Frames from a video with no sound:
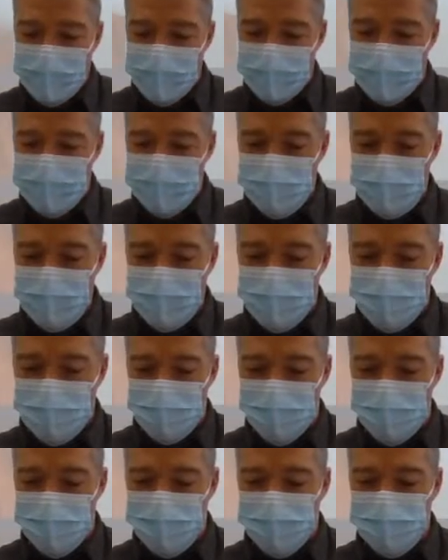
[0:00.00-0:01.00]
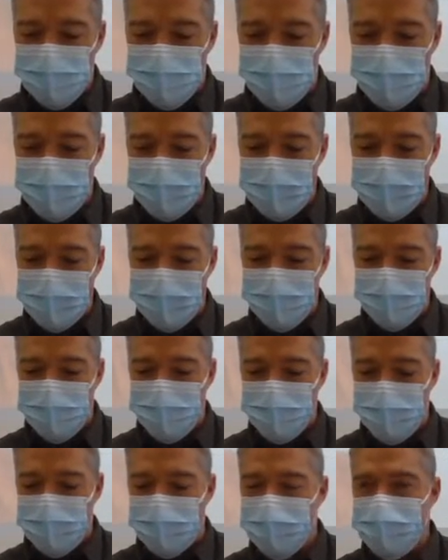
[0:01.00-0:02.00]
You may have heard of flora and
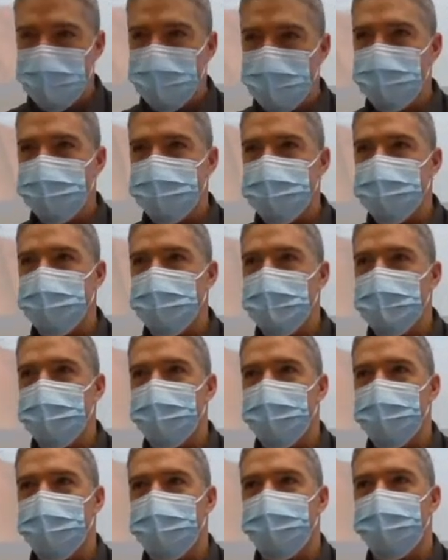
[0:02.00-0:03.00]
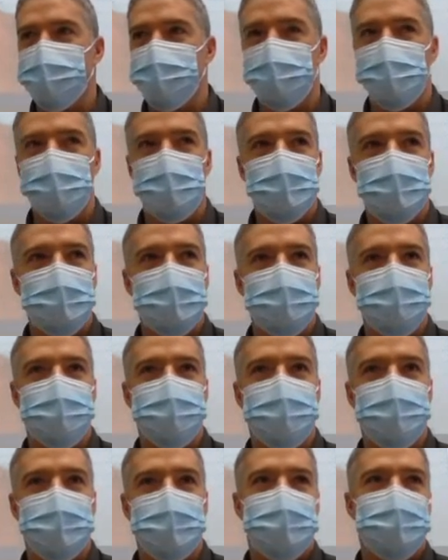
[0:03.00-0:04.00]
fauna. Has anybody ever heard of flora and
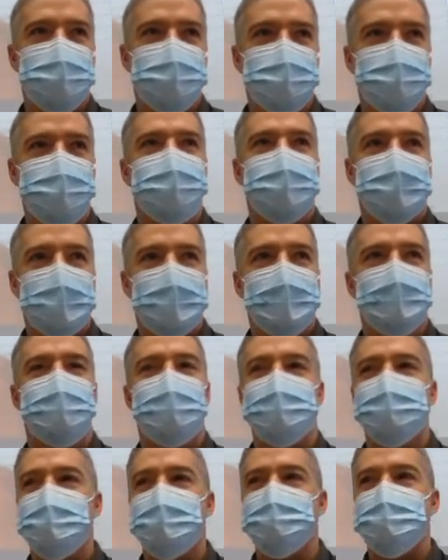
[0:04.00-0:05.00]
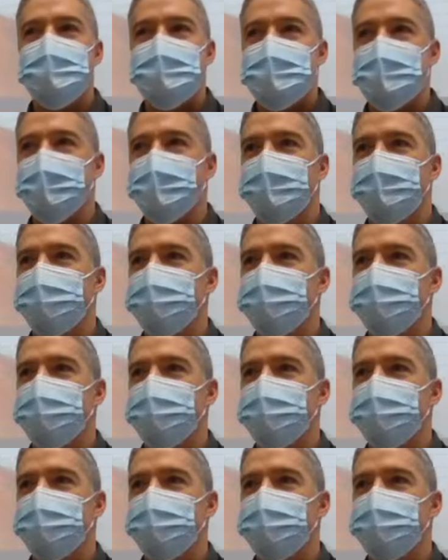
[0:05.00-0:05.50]
fauna? What does that mean?